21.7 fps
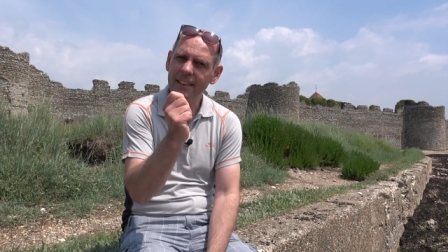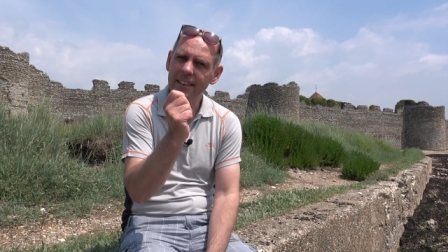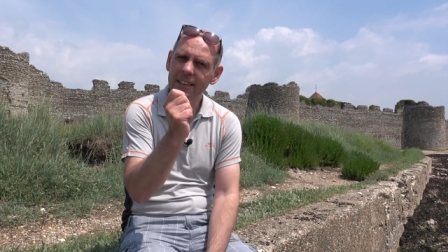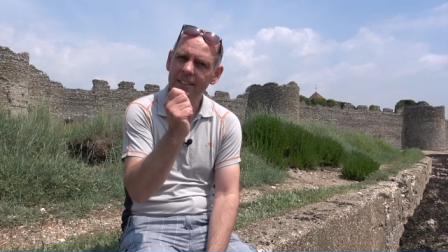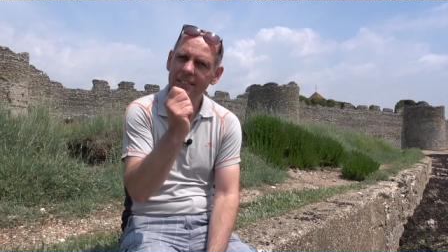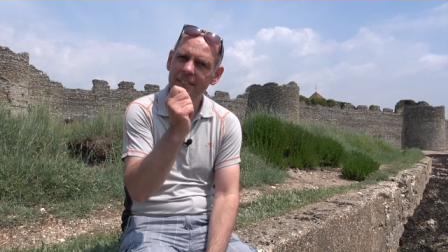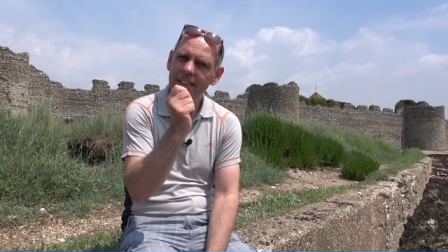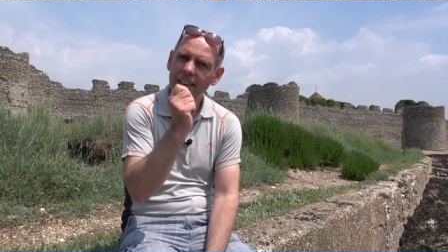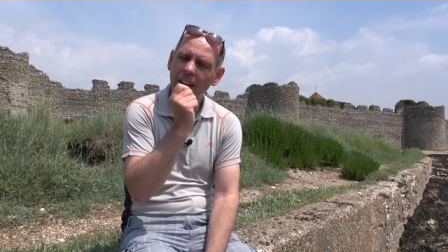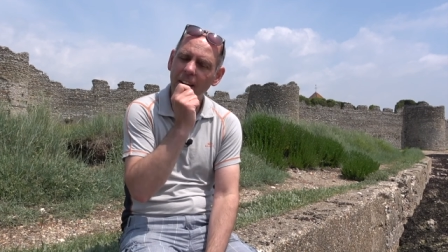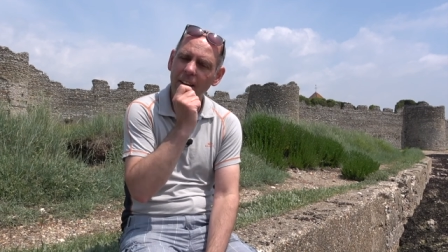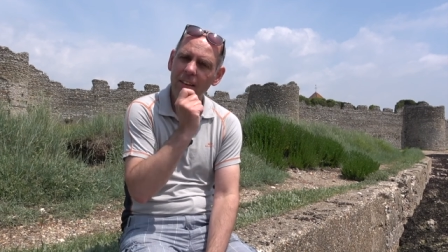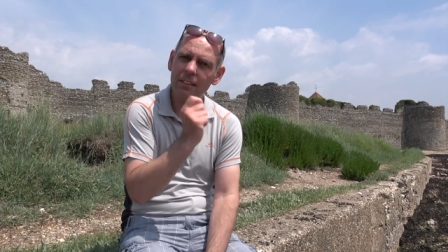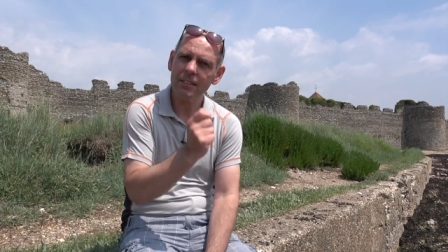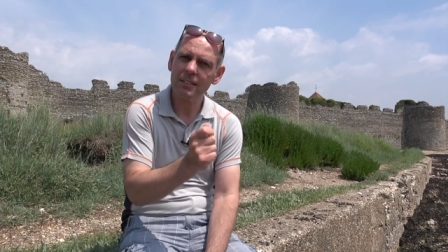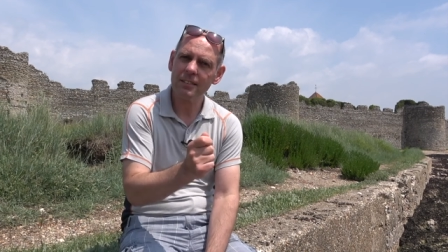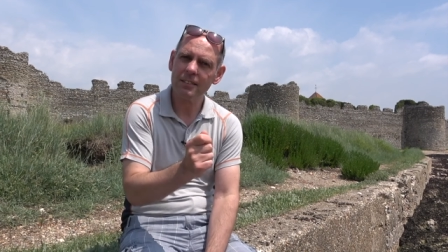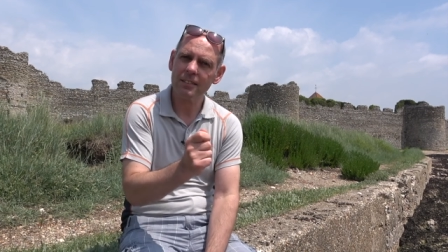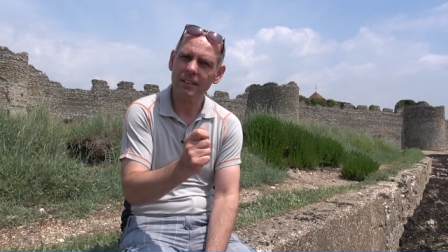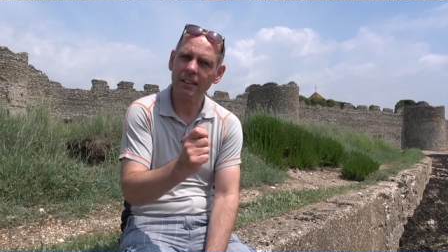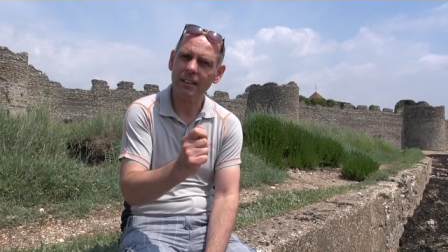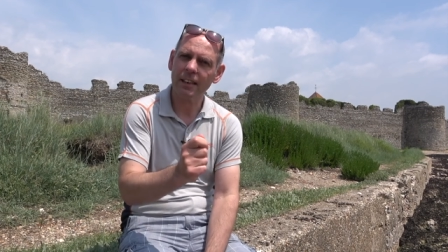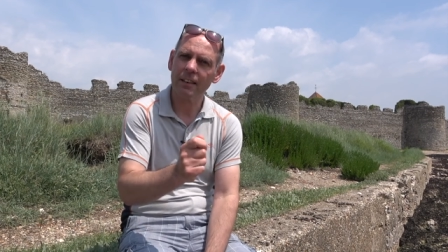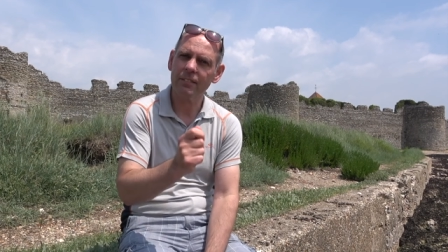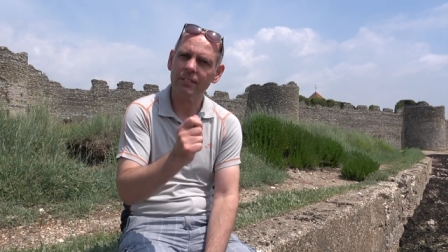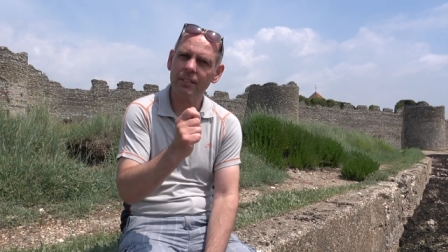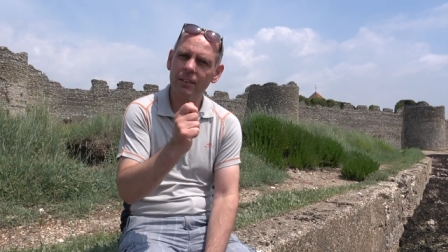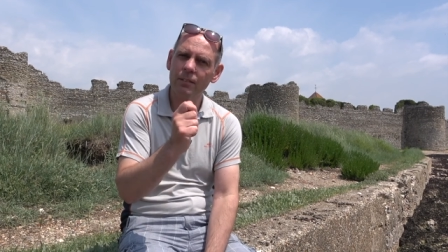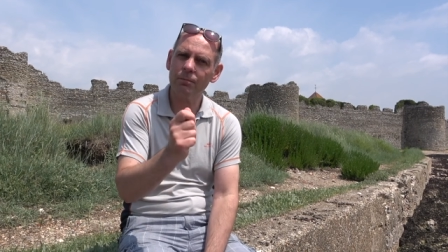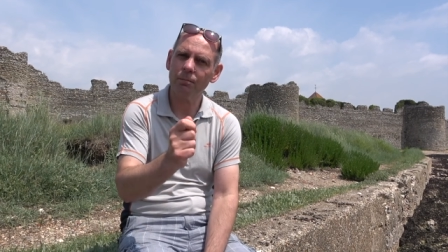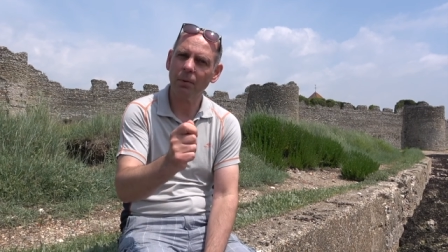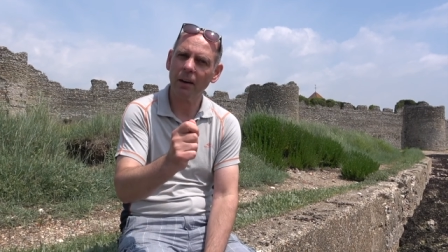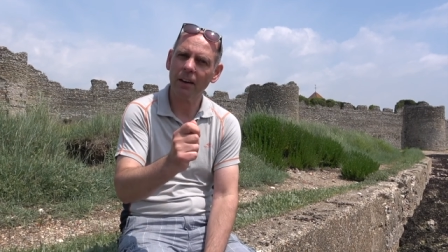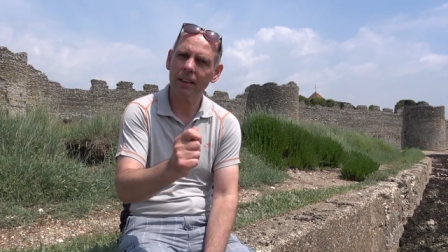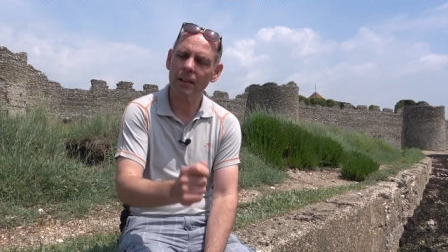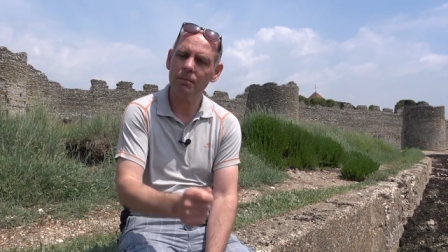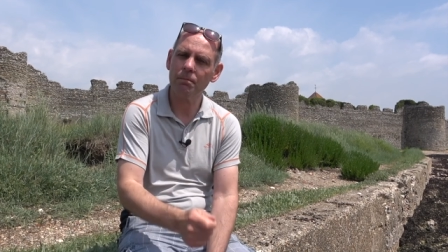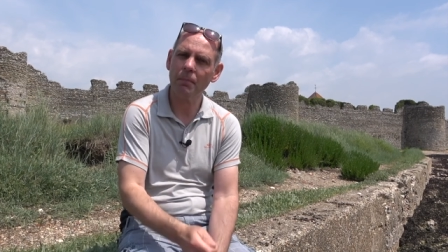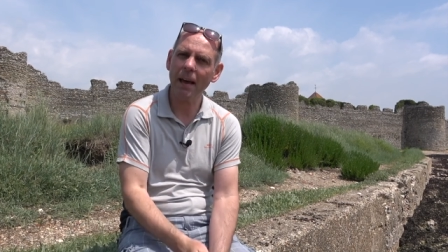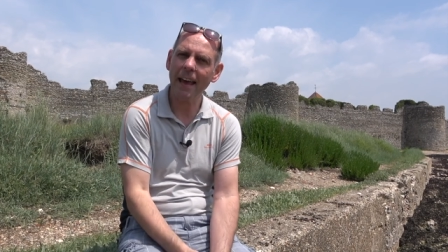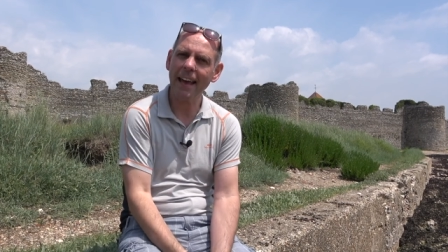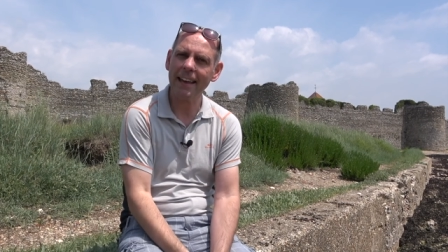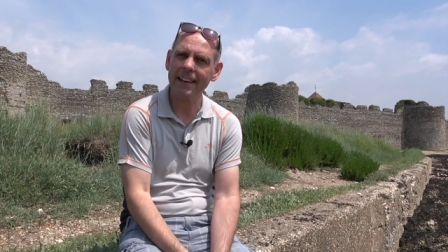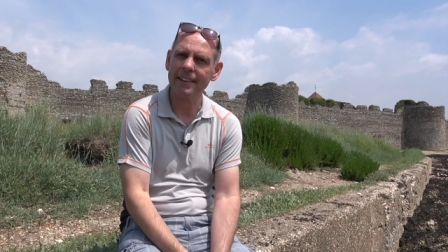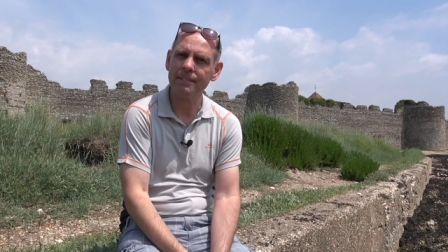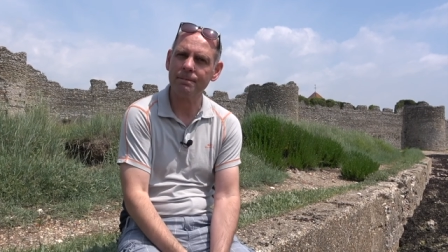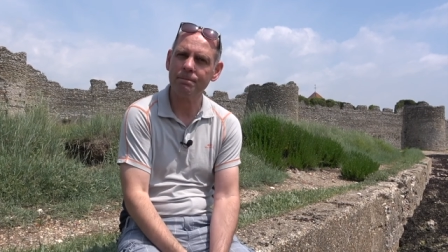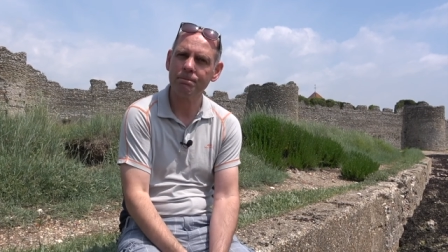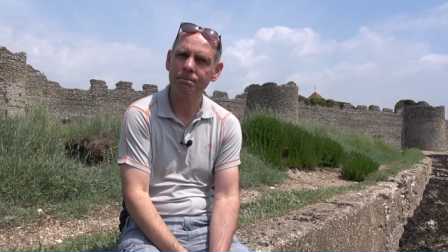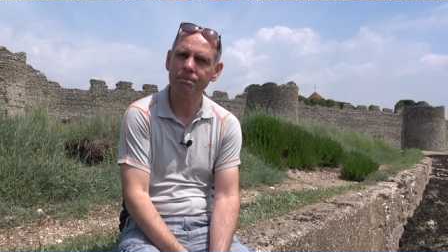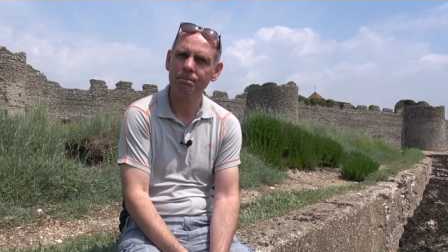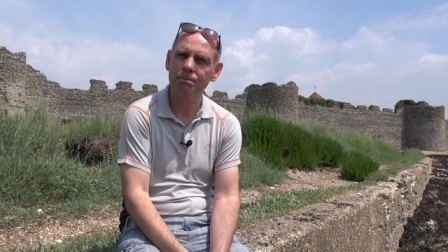is the answer given by the man.